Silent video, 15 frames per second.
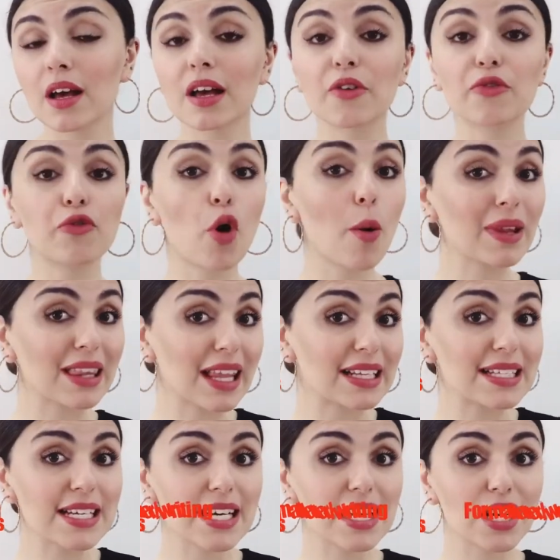formal
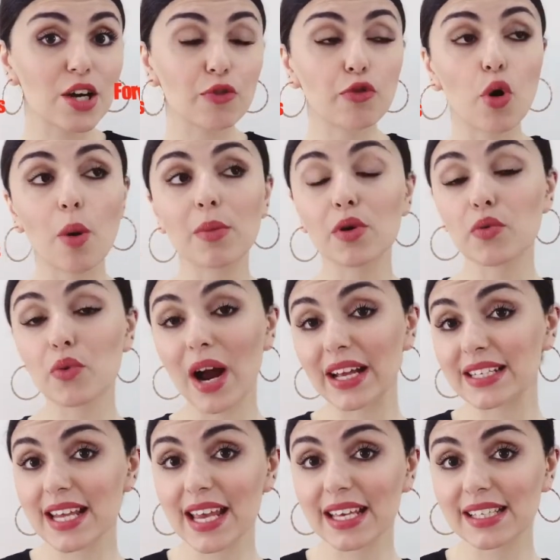letter, formal
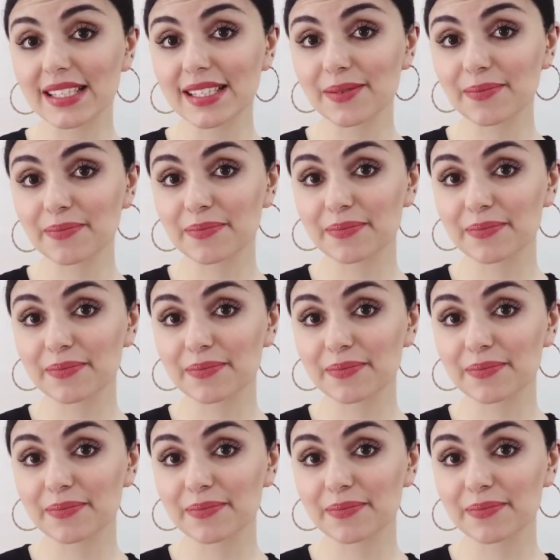writings,